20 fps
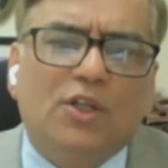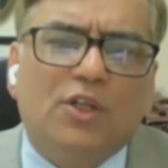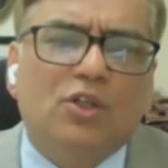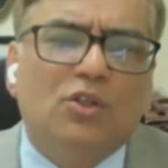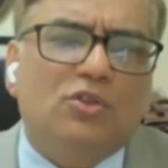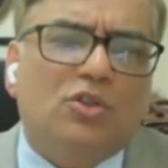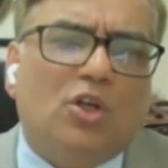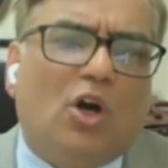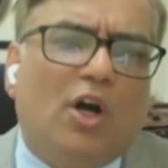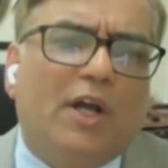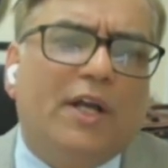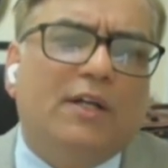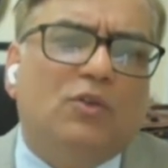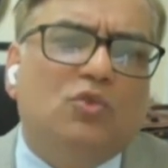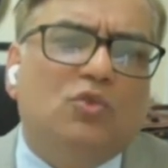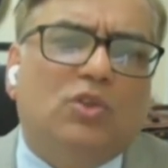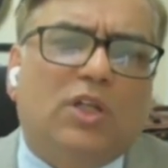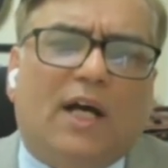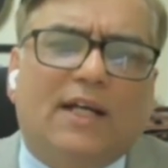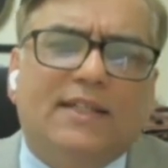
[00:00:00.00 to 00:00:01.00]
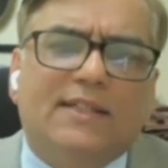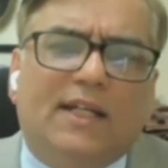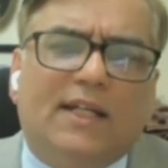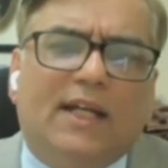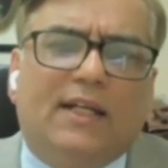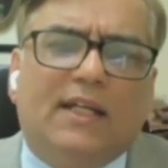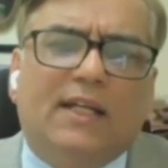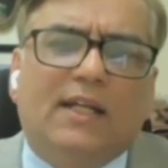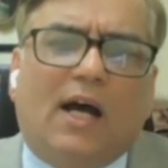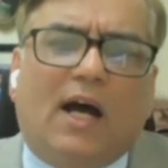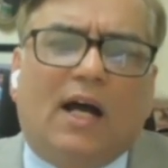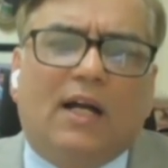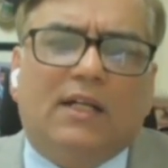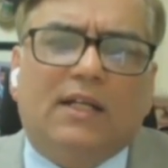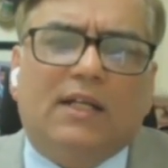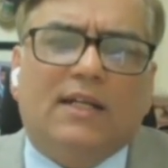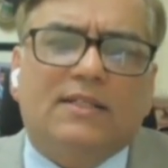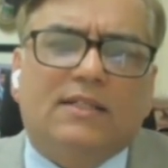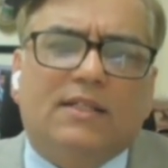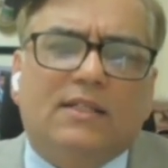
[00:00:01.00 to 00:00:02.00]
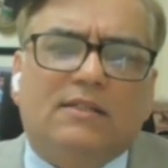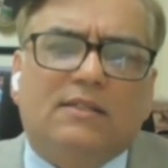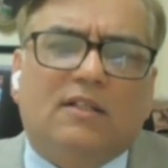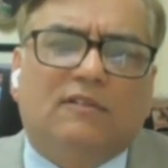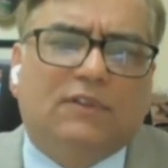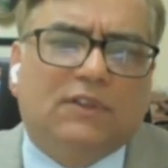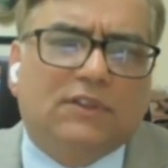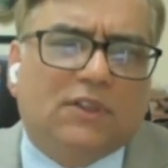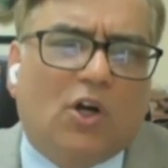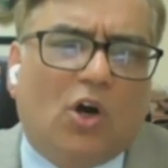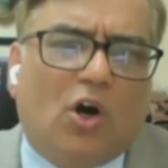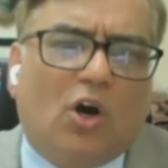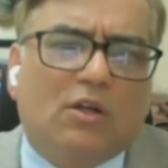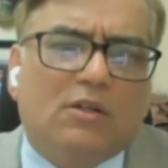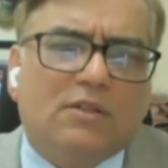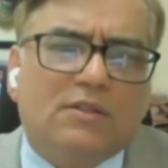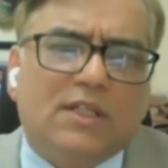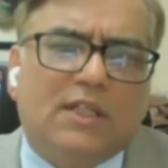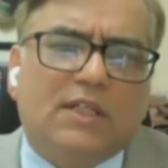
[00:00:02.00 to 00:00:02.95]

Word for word: You saw in 2018, RTS system was gone.